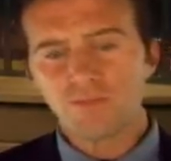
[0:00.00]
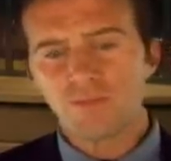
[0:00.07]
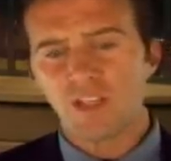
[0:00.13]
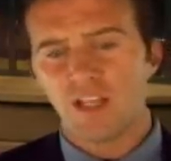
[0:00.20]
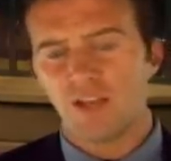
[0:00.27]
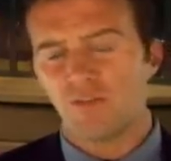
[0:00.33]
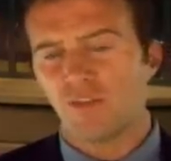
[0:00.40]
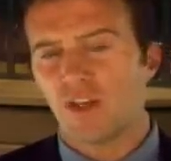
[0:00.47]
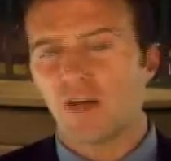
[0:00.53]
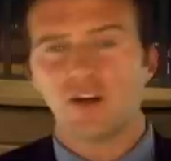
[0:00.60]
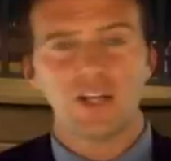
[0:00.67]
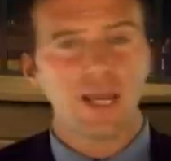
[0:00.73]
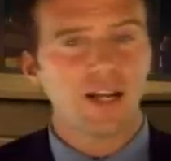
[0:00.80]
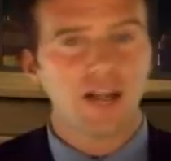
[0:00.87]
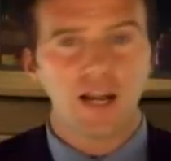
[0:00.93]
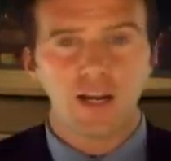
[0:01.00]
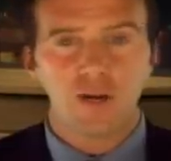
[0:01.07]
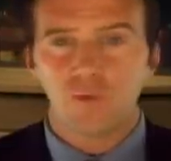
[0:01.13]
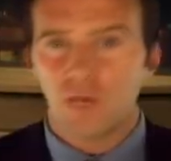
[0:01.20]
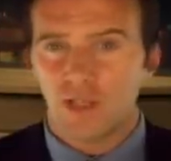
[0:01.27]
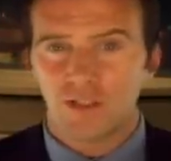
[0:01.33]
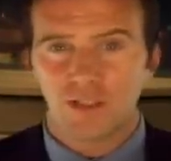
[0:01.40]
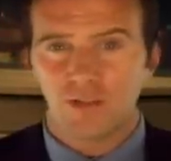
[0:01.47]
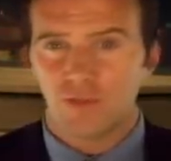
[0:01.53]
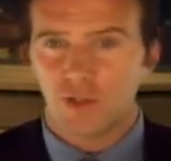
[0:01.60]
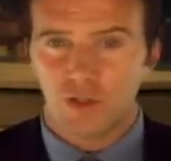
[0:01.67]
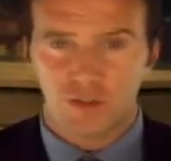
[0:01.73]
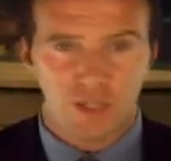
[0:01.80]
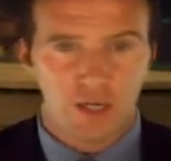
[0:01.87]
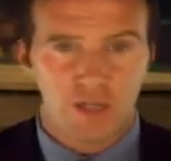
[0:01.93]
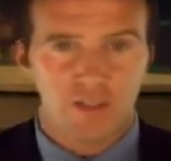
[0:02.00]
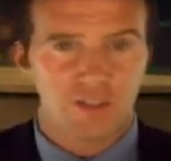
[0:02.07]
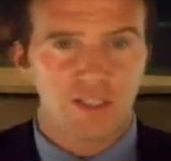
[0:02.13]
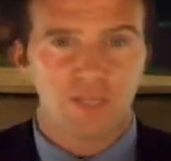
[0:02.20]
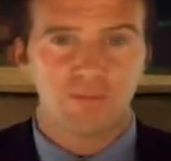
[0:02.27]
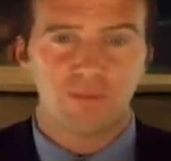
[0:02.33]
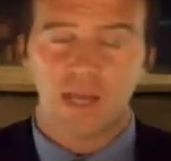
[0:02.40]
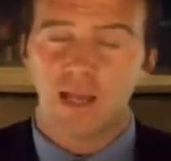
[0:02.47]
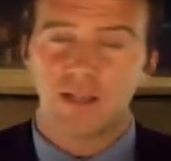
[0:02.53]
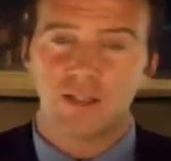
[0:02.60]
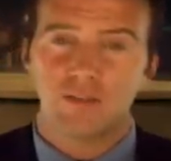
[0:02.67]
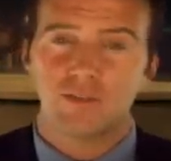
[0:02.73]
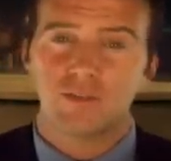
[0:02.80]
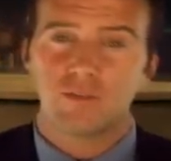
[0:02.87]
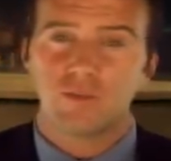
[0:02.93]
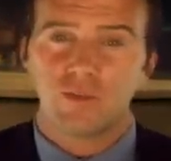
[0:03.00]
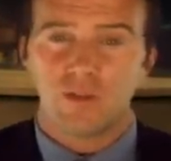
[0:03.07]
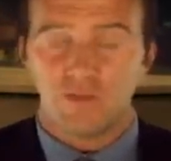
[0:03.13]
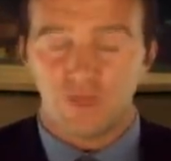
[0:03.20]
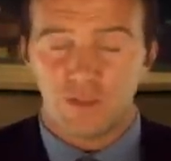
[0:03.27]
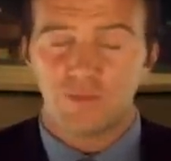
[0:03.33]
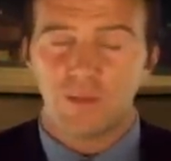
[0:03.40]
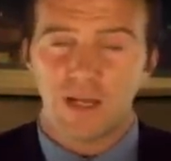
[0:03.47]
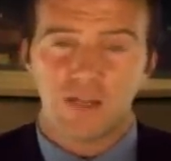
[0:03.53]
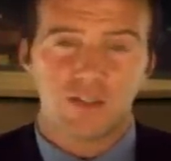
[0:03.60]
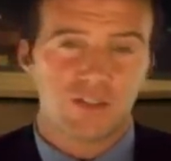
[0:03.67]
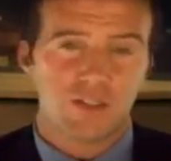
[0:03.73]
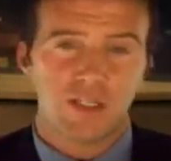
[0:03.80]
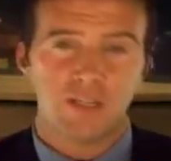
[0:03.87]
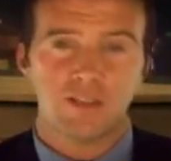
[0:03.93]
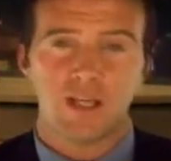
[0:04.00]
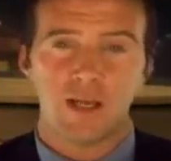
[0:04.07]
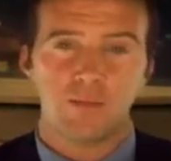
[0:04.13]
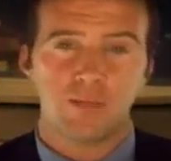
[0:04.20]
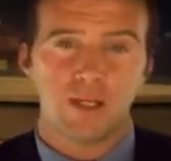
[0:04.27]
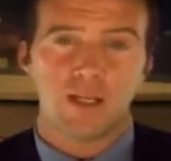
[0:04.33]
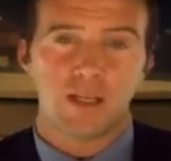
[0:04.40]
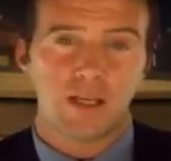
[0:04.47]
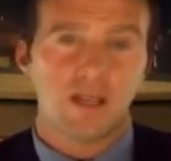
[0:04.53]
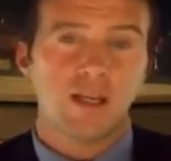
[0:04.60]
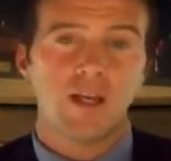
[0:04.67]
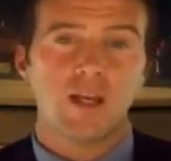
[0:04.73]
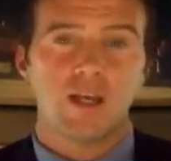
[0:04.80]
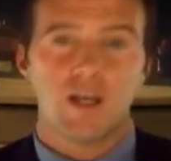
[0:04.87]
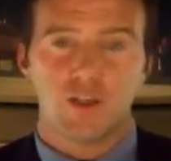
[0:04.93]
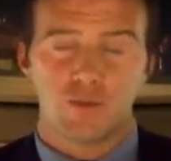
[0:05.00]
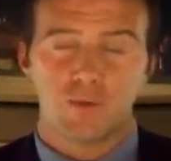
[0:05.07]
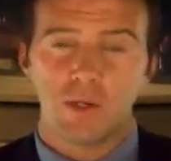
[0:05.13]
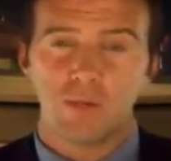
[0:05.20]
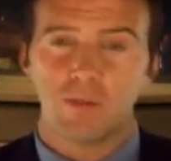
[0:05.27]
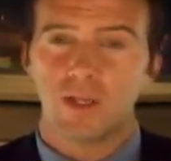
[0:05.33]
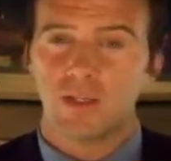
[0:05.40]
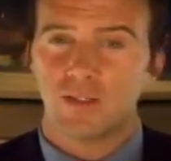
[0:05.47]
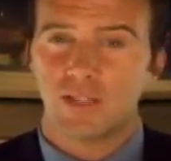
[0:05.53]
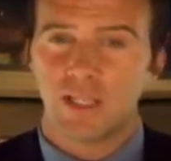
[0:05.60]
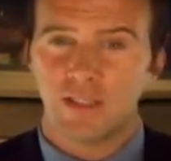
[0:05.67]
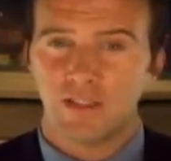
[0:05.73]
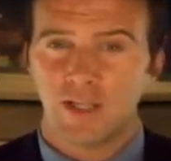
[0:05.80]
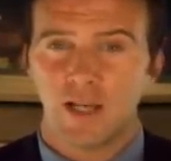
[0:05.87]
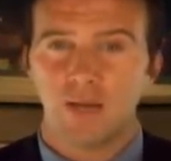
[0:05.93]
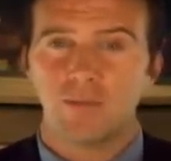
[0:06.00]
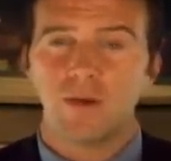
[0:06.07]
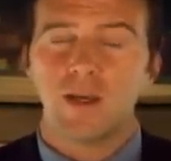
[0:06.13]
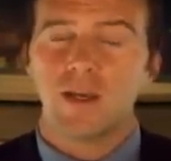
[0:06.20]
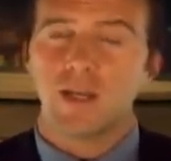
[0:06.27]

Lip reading: if they're at higher risk, if they're a darker skin Fitzpatrick skin type, like a 3+ skin type,